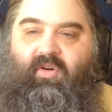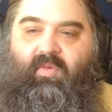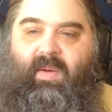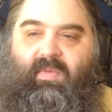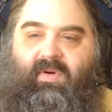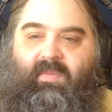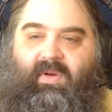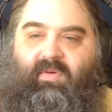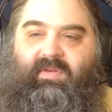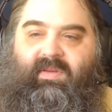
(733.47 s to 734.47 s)
Remember
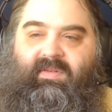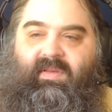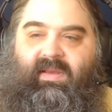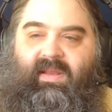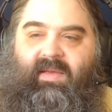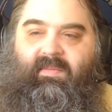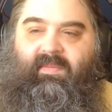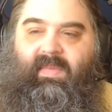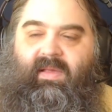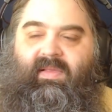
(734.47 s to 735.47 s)
Medusa's silly name?
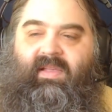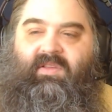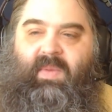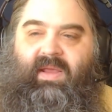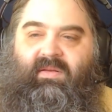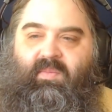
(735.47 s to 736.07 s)
Let's meet